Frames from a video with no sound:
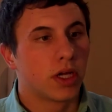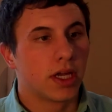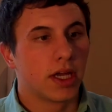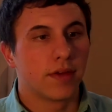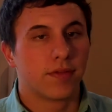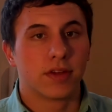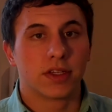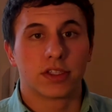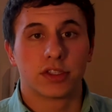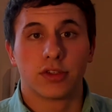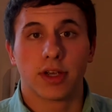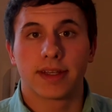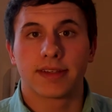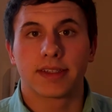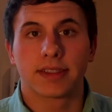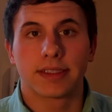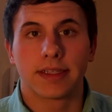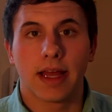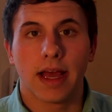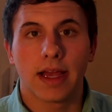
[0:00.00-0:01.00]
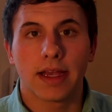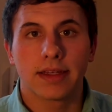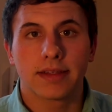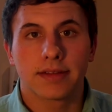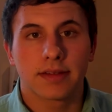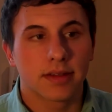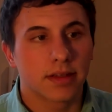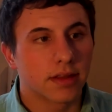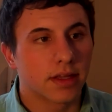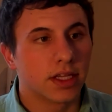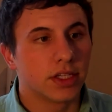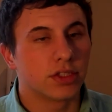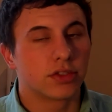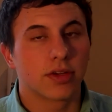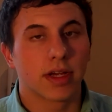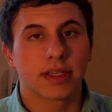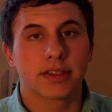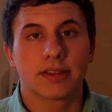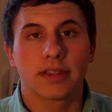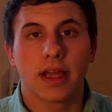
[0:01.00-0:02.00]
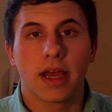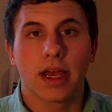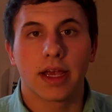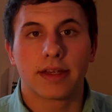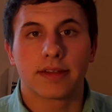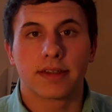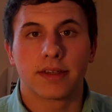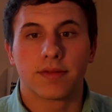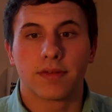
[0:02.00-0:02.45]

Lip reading: If it's dressing nice, then dress nice.